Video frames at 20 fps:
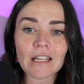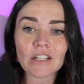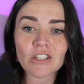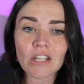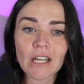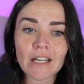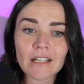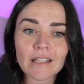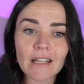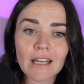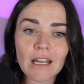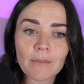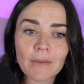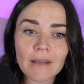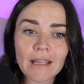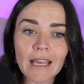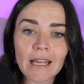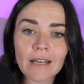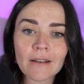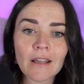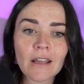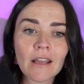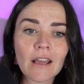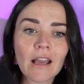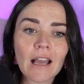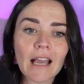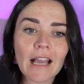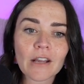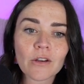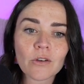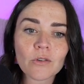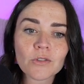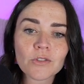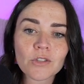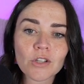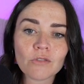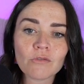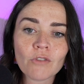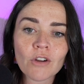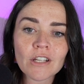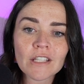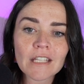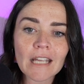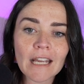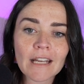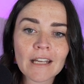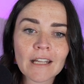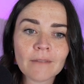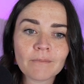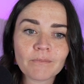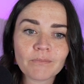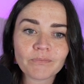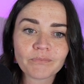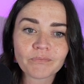and change that up again. I can also rotate it,